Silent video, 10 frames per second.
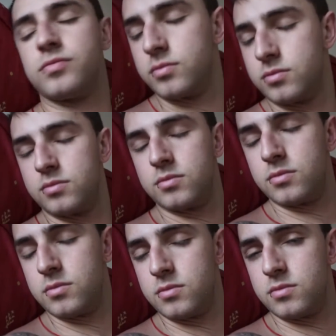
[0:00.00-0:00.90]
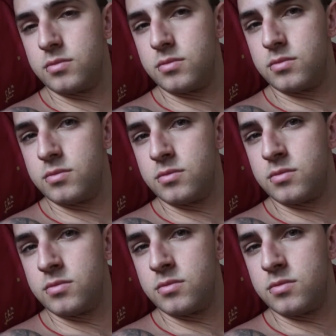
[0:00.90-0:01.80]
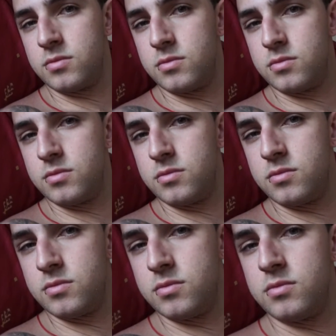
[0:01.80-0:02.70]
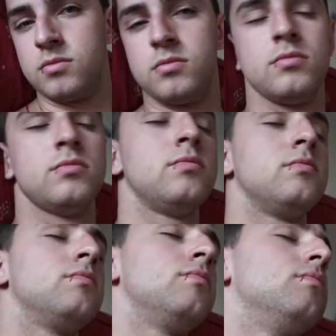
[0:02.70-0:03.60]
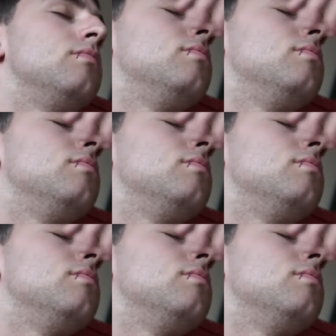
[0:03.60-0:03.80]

Nobody speaks.